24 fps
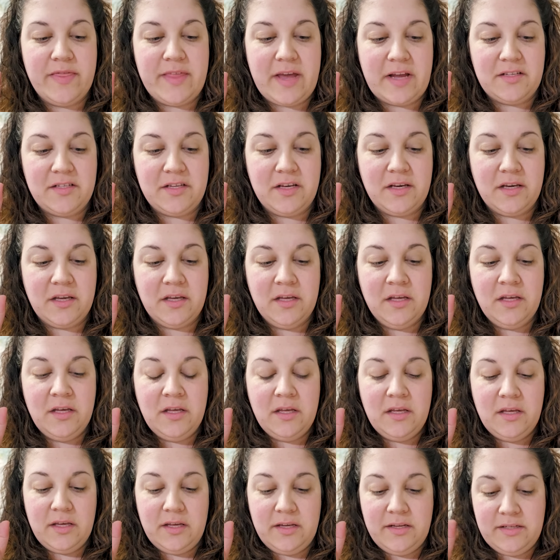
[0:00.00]
That took
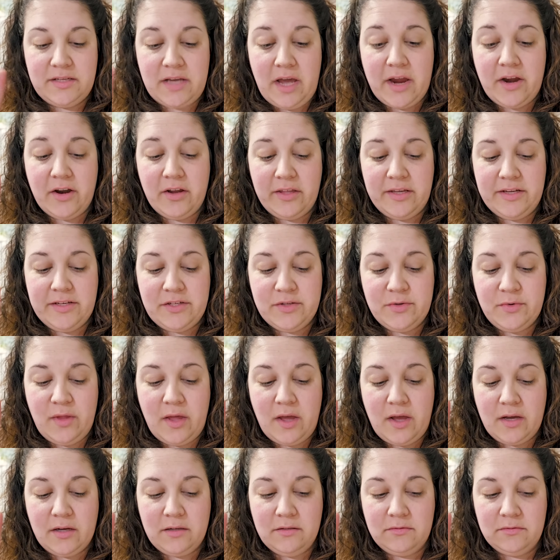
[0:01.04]
entirely too
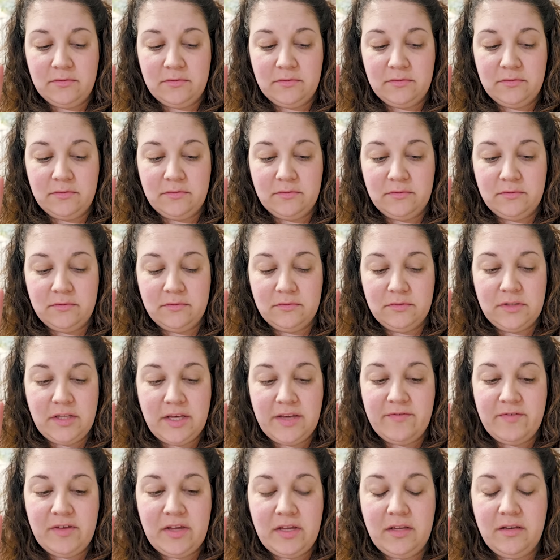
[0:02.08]
long,
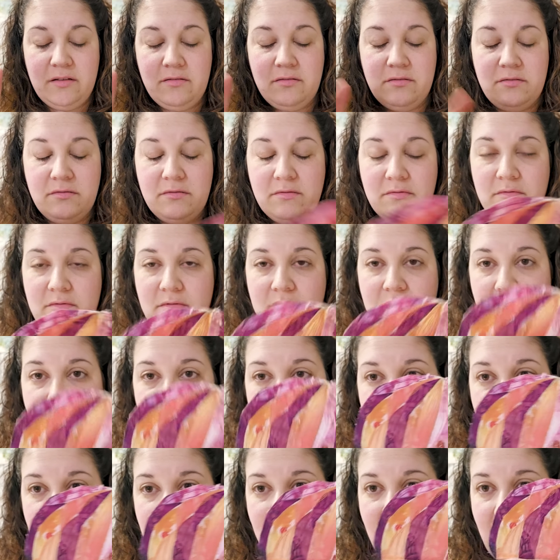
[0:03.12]
given
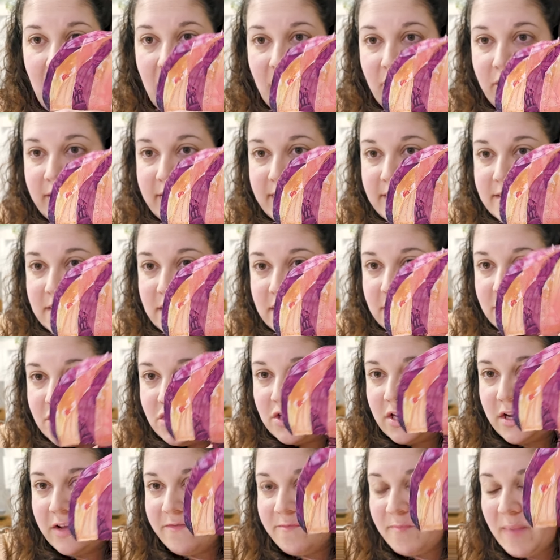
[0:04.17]
how easy this
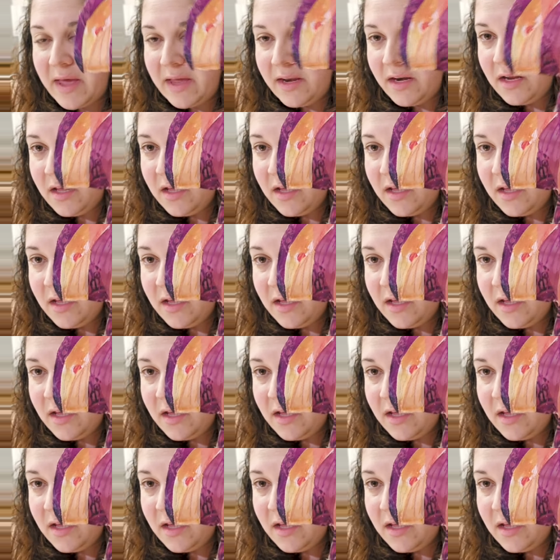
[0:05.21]
should have been.